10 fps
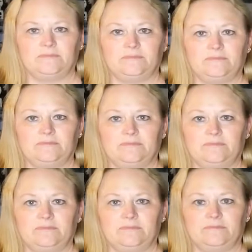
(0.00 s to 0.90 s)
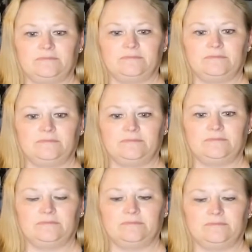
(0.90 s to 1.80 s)

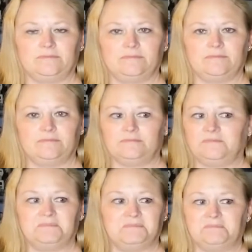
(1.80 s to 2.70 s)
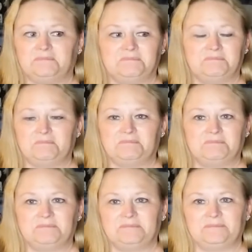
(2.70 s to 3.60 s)

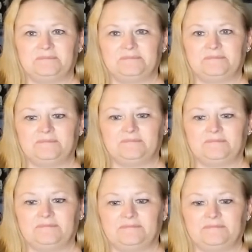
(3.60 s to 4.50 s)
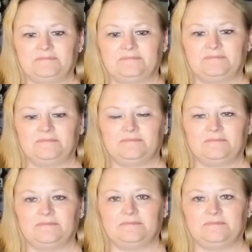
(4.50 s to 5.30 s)
No words are spoken by the person on screen.